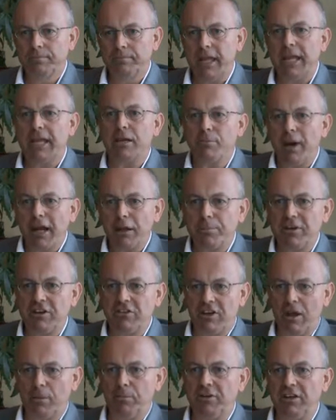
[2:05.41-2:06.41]
It might be
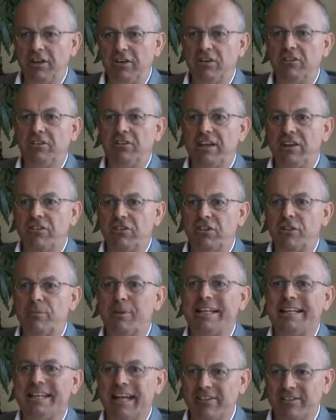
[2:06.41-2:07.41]
tempting to teach them
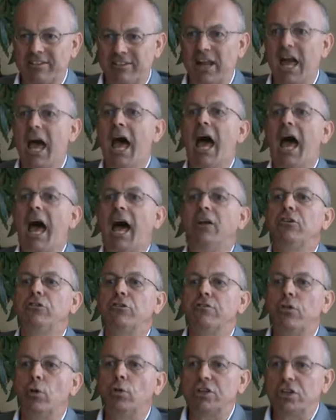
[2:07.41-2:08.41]
a lesson and to
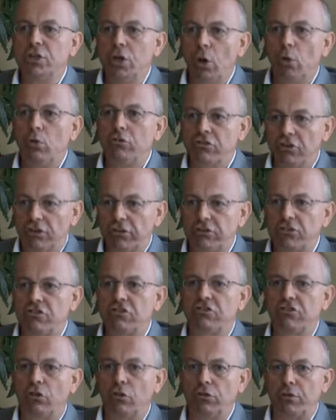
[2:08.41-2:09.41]
vote no just to
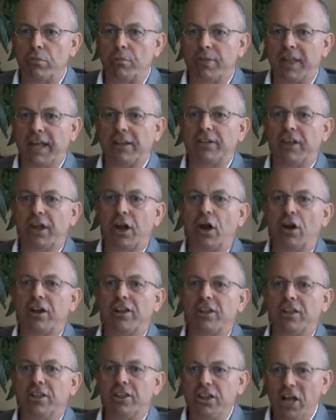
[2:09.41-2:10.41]
show them that they
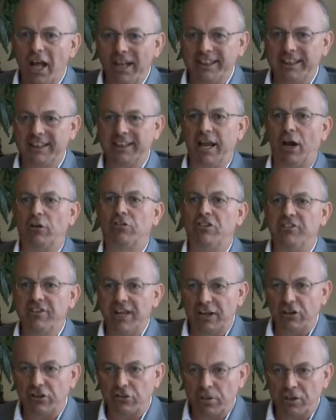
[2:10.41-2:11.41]
are not there to
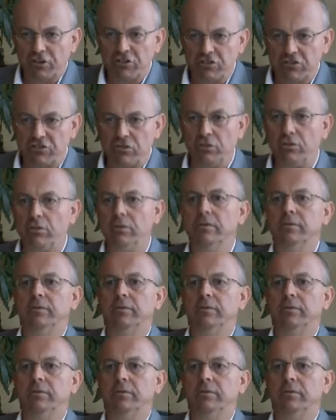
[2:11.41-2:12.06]
tell us what to do.